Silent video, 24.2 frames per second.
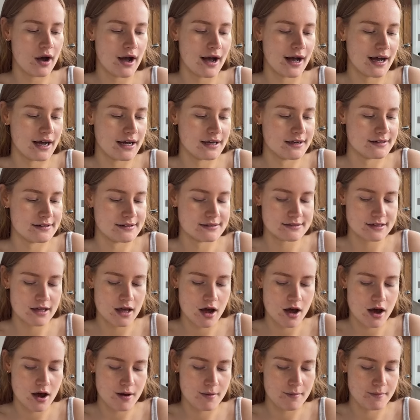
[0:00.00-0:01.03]
and
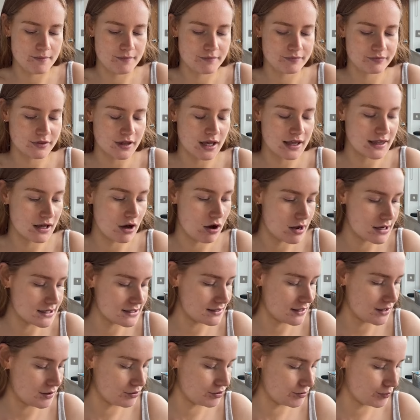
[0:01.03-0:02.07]
um the
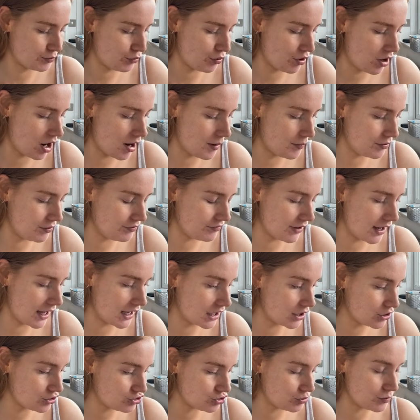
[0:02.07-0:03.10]
idea was brought up of
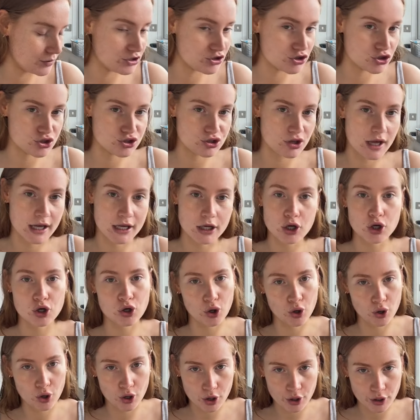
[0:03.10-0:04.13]
like should we just like
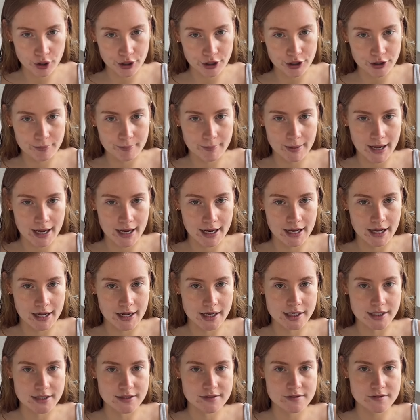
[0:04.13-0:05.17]
go home
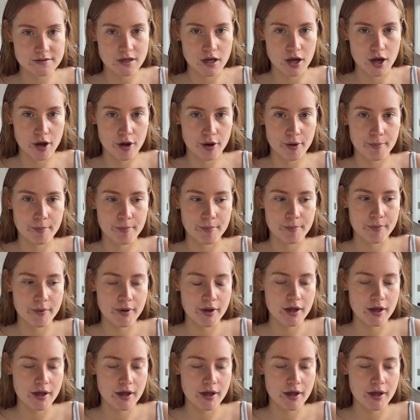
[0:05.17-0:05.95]
and um